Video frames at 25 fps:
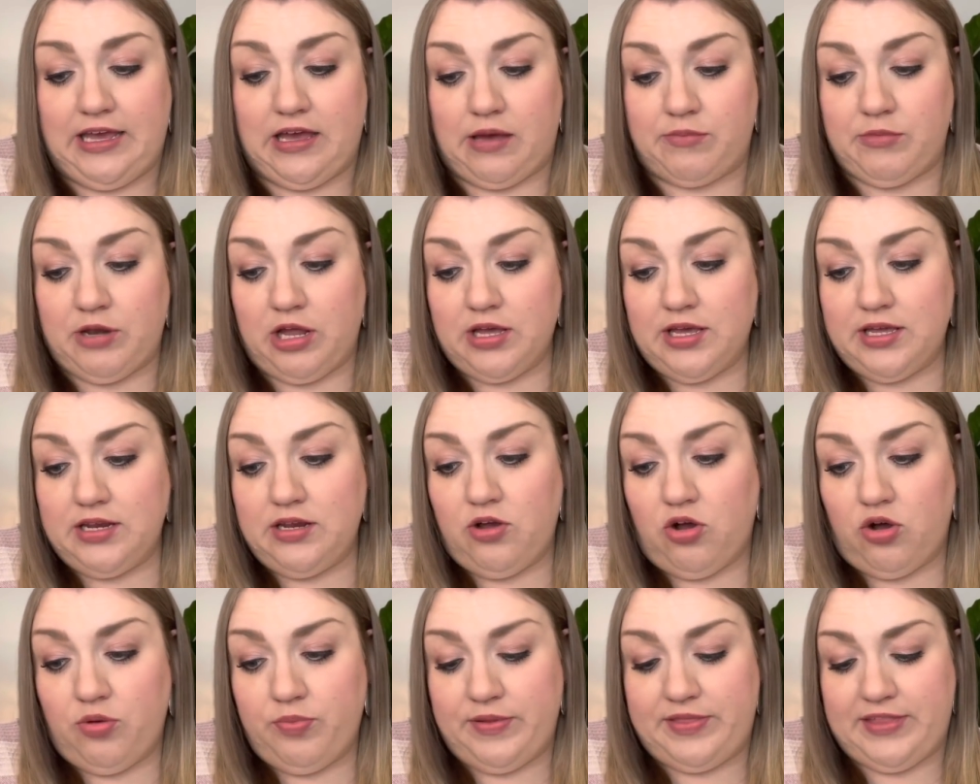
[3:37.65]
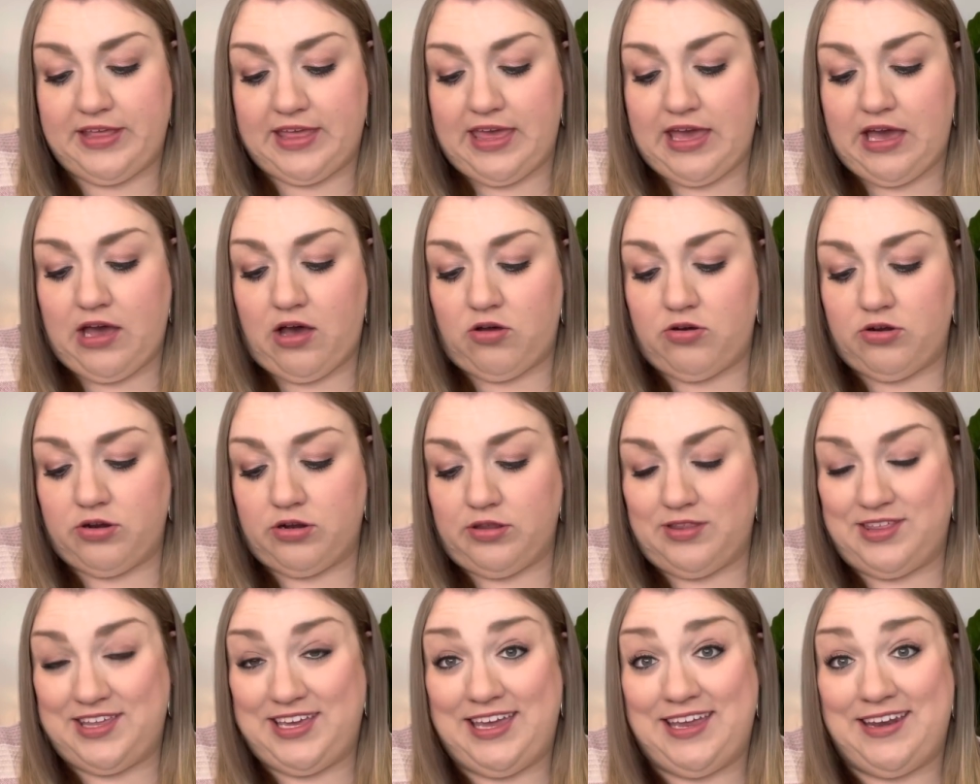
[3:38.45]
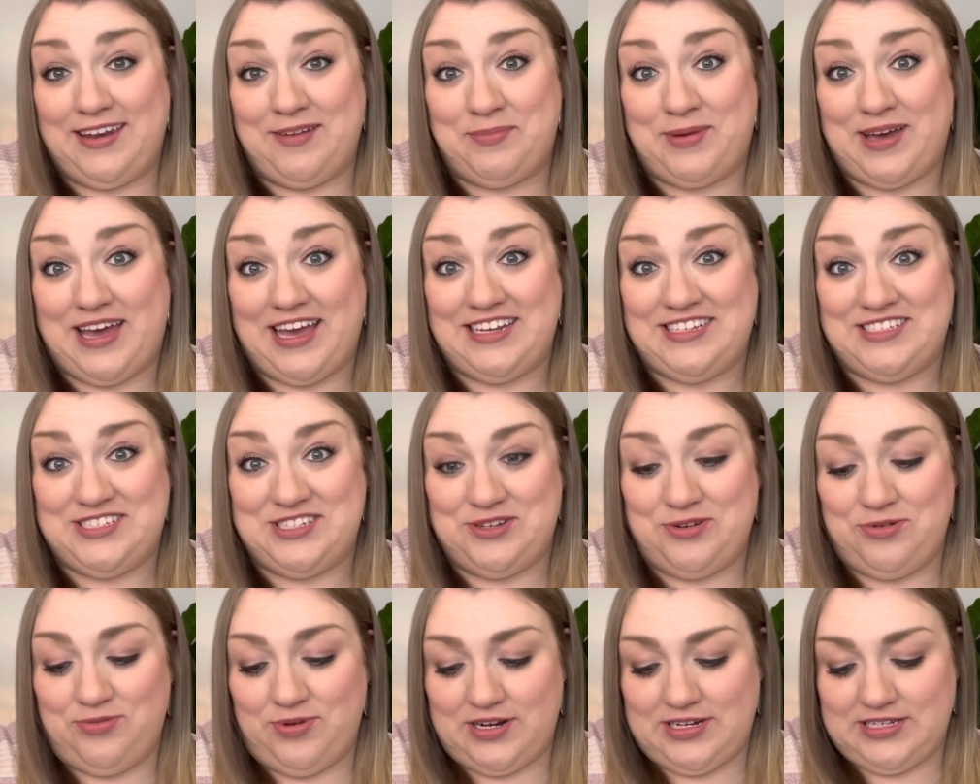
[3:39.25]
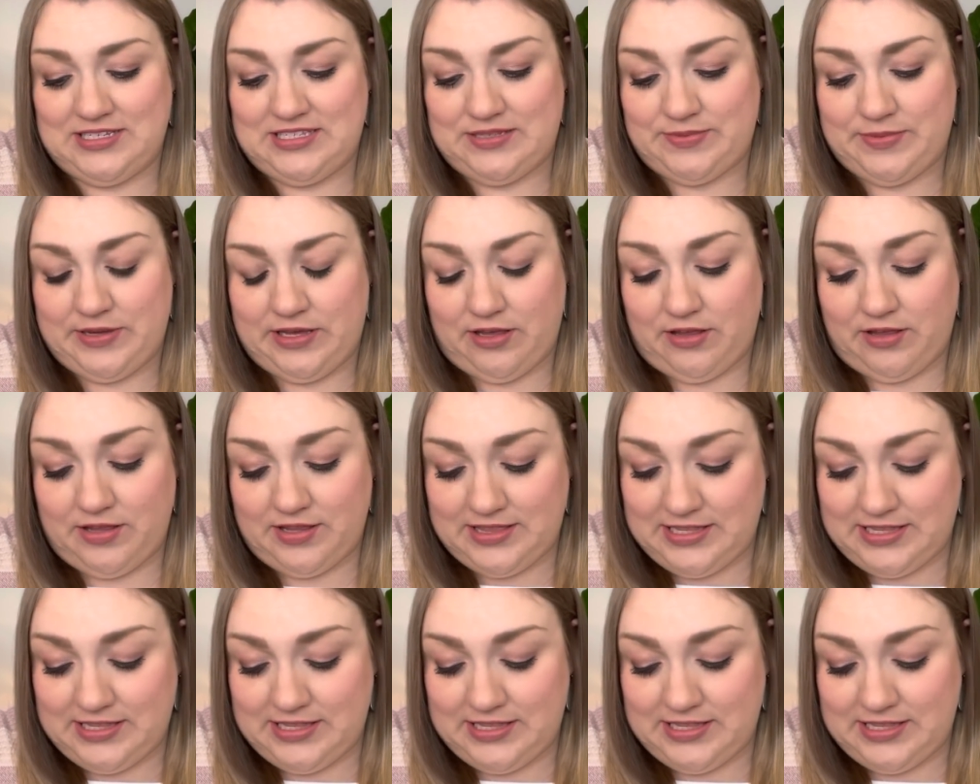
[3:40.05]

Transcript: I'm not gonna open the counter clean, but I do wanna smell